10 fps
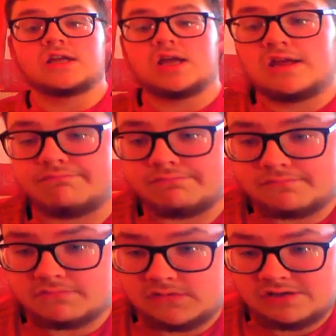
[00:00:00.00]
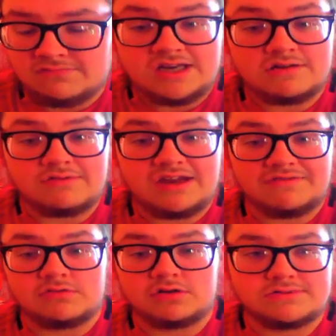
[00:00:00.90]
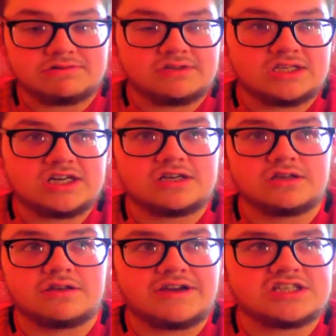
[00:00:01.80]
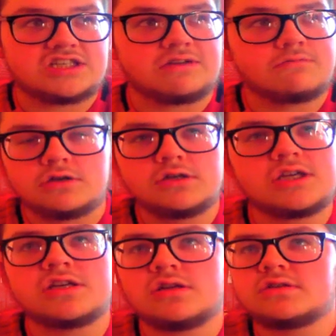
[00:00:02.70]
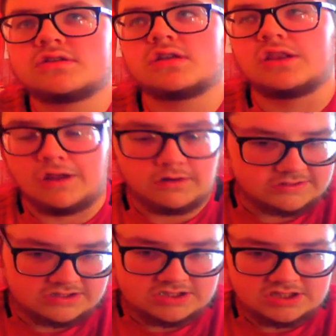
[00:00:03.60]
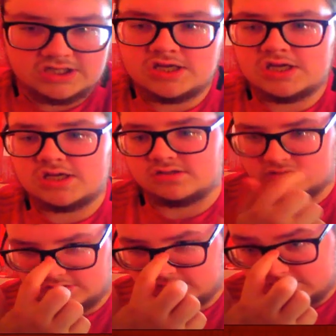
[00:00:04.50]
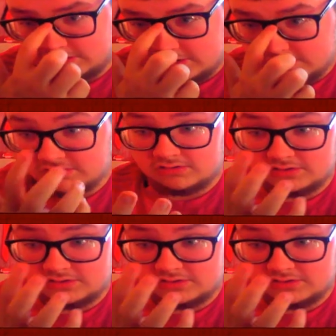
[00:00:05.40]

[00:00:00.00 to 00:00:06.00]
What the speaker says: when the review comes out, United will have actually won and not lost. So who